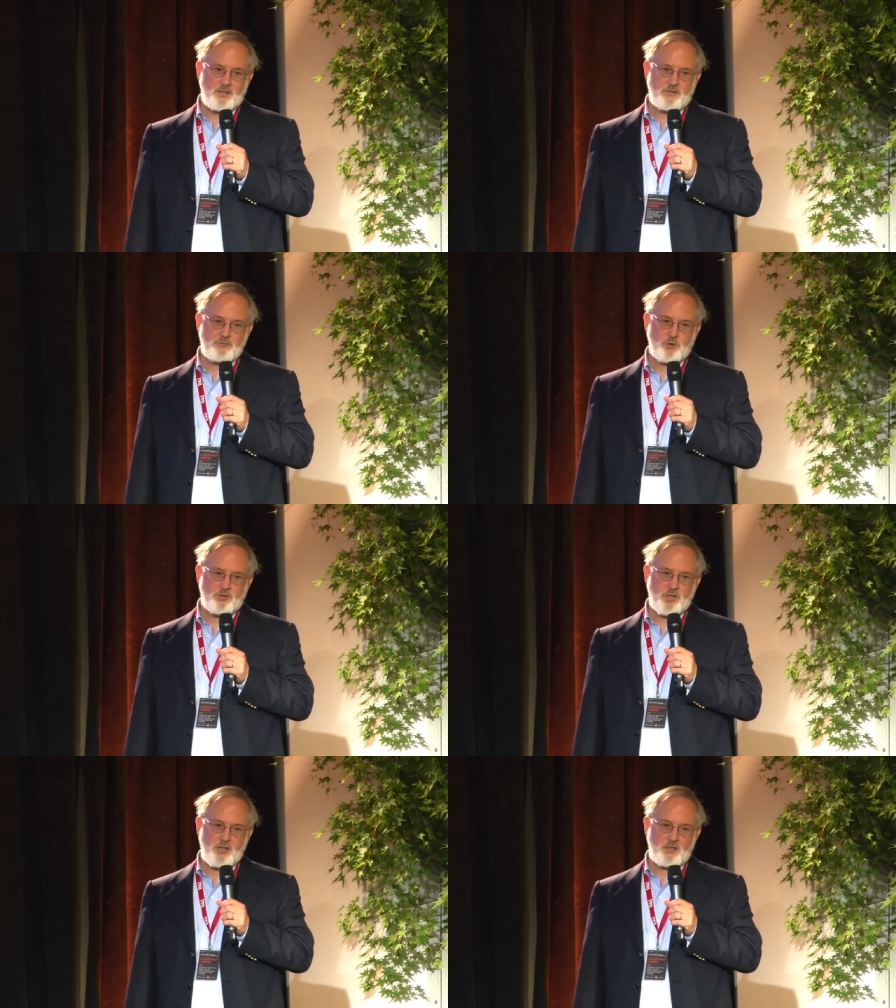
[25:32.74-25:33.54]
that gives
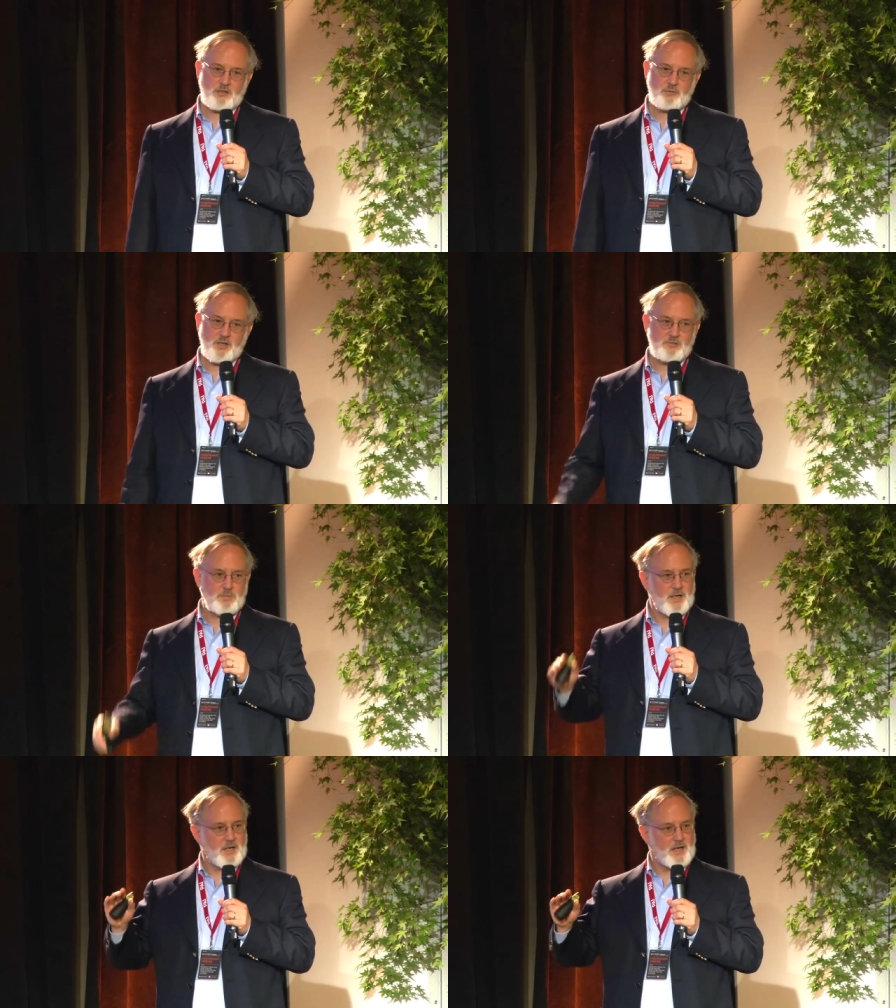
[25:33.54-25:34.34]
mortality rates
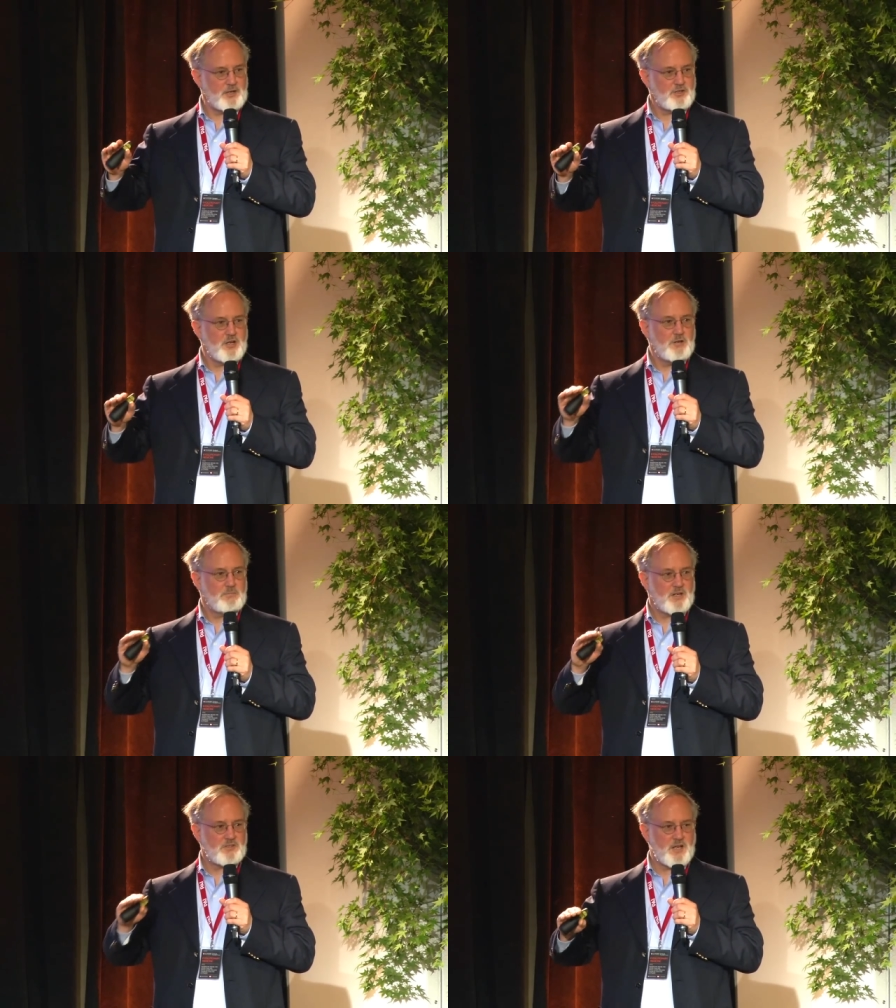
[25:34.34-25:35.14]
by age,
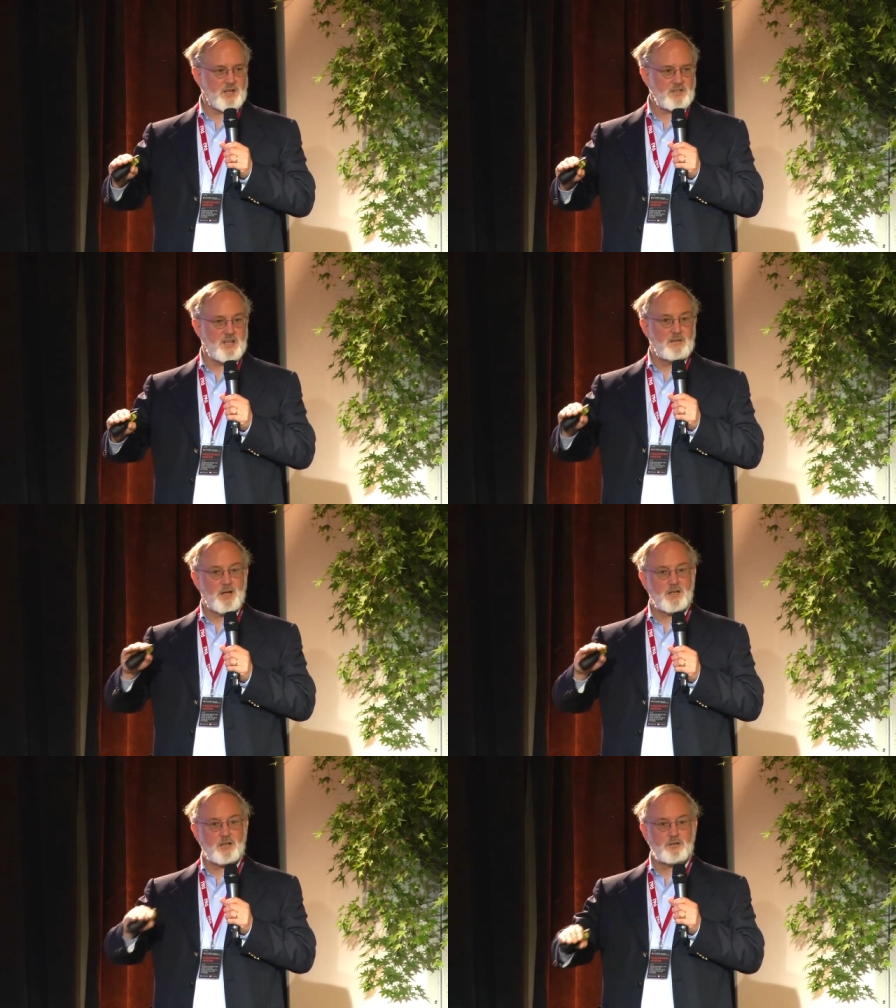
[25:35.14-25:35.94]
by sex,
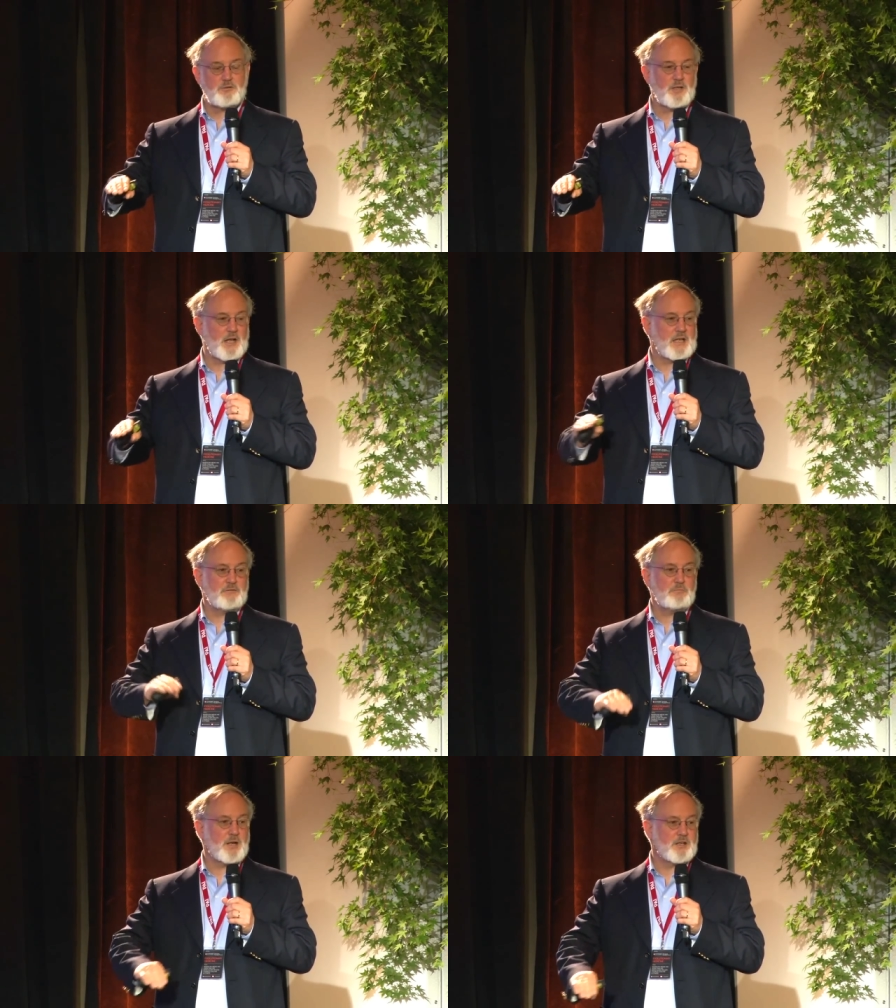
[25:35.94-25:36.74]
by country, and
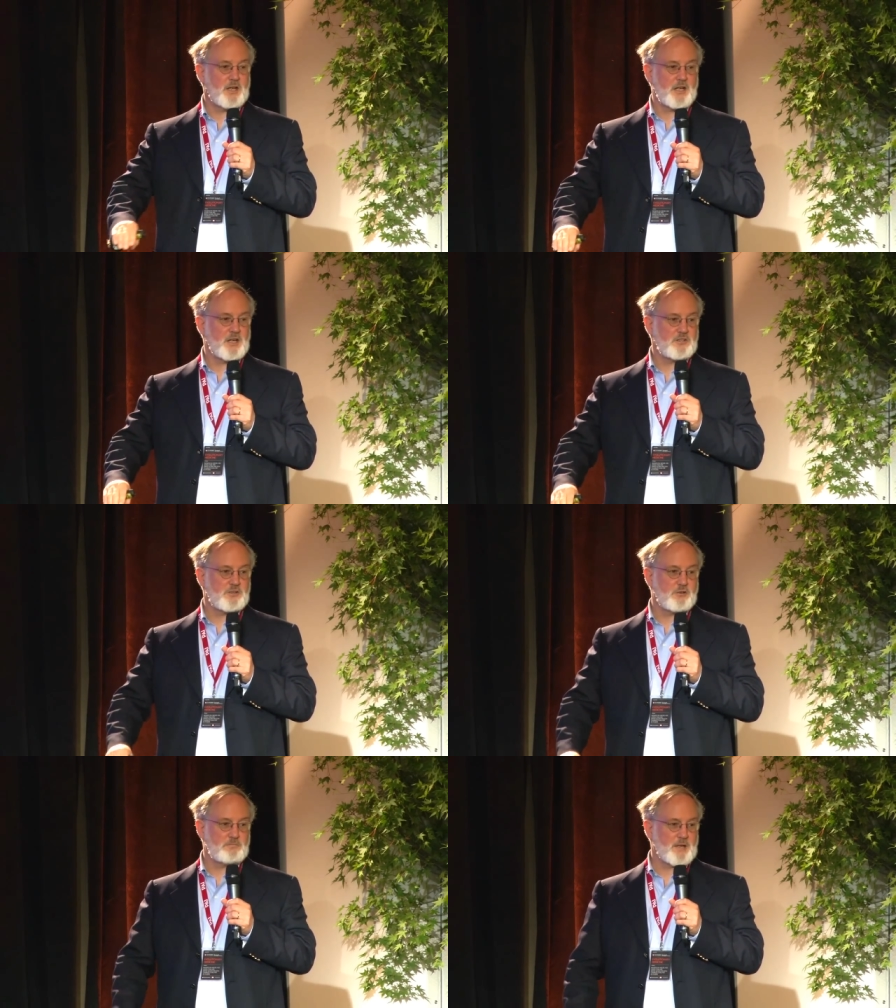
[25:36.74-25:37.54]
even by
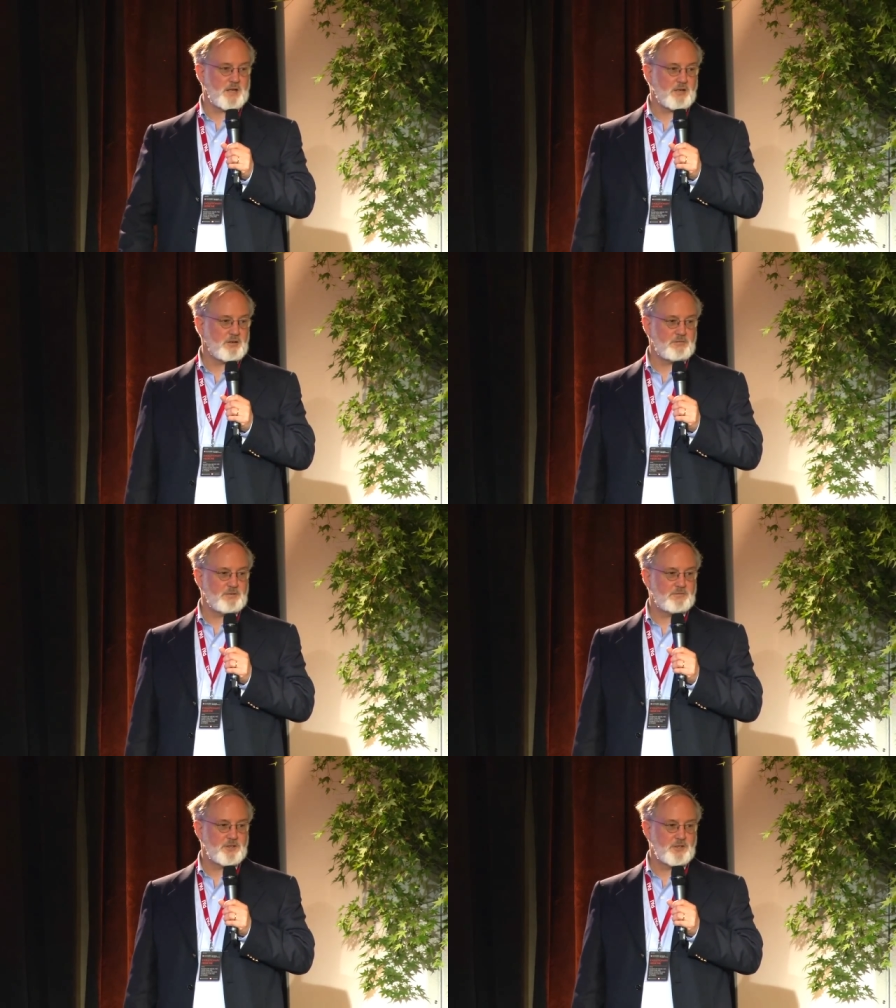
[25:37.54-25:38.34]
decades going back
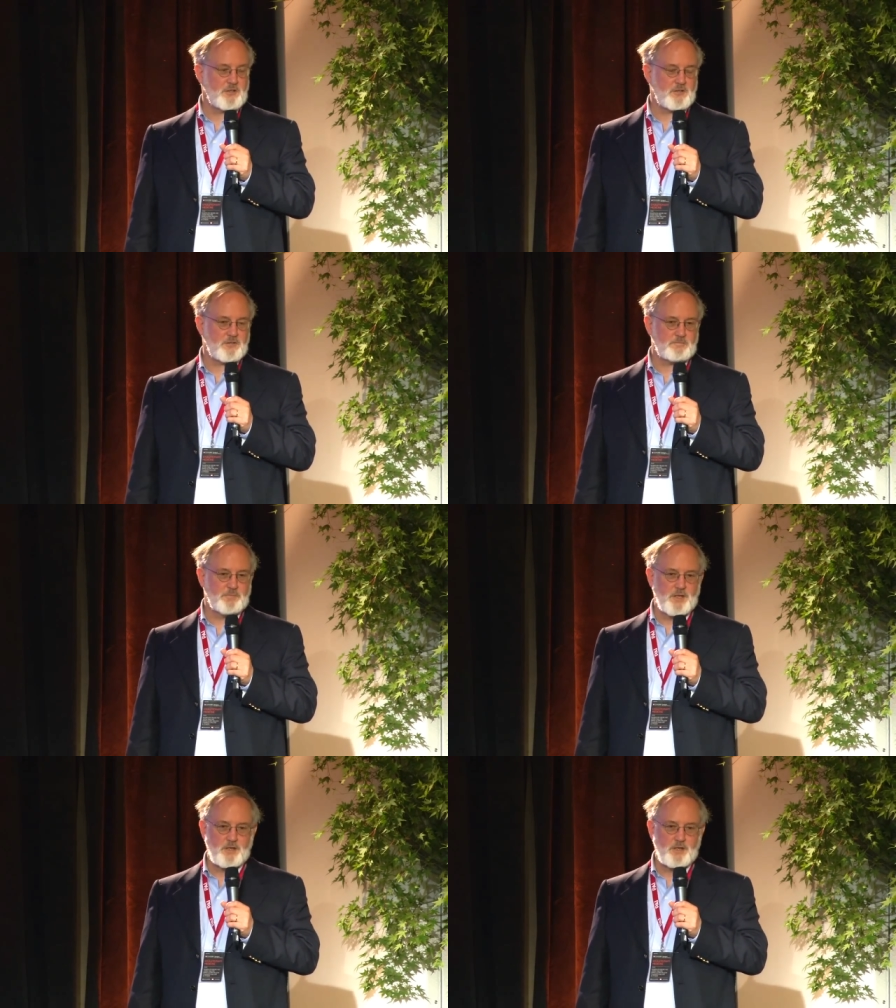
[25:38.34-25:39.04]
150 years.